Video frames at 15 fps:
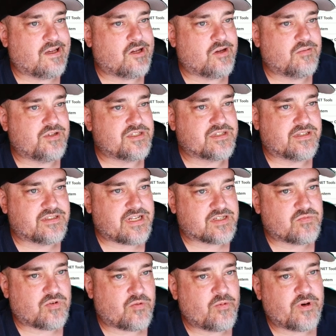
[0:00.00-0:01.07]
just because that's
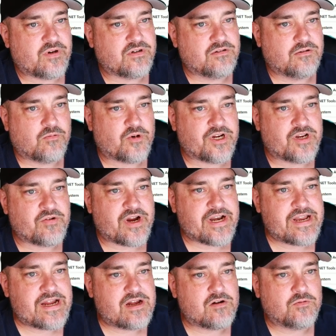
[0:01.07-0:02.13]
what we're in right
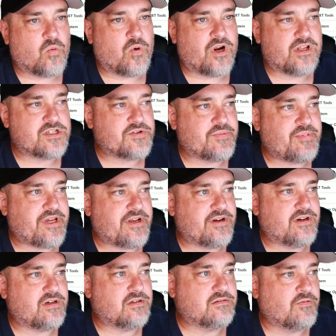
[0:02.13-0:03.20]
now. Wireless
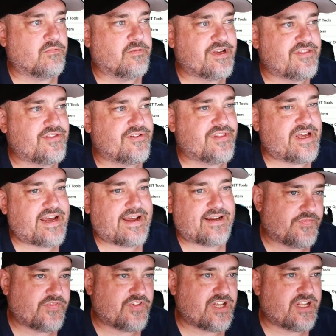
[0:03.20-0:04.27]
repeater, read through that
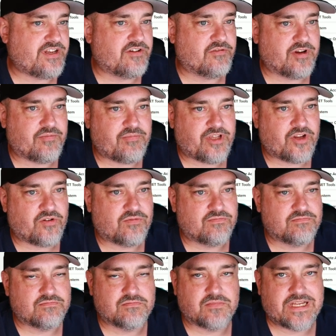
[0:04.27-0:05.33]
if you need to
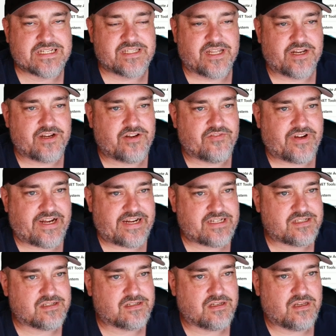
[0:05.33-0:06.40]
extend a
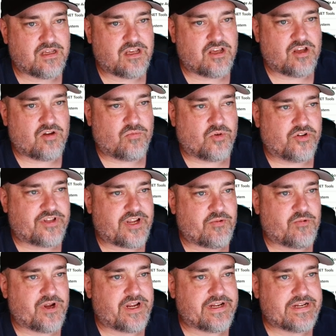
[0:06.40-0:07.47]
device.
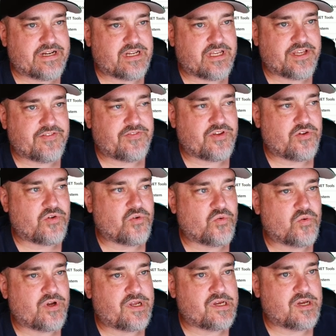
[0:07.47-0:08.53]
Multi-WAN if
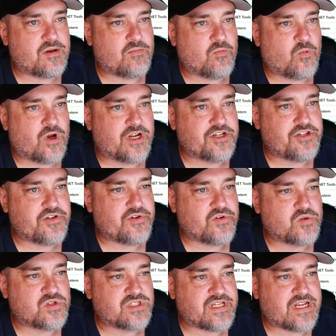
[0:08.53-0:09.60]
you want
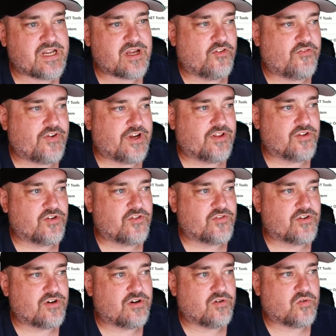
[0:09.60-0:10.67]
to set up
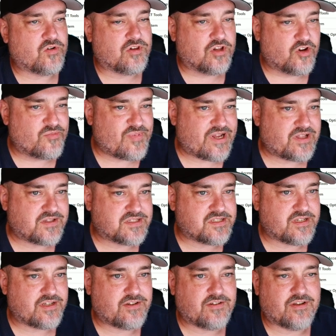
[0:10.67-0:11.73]
failover or load
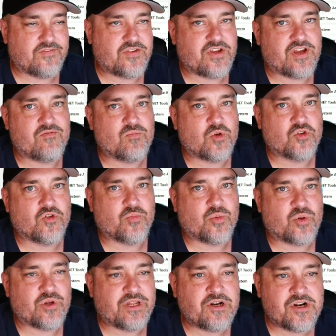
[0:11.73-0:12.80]
balancing if you have
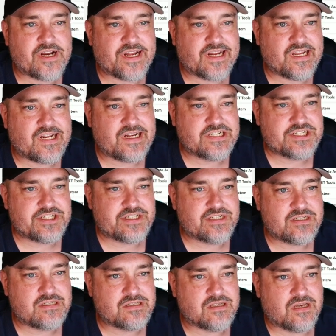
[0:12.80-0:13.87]
multiple internet
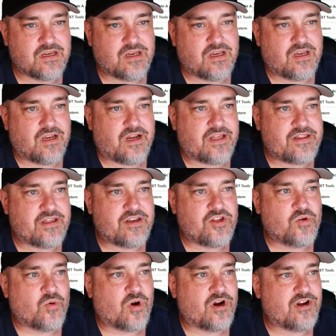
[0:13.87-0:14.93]
connections. And then
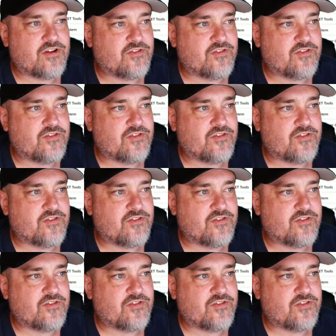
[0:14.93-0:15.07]
URL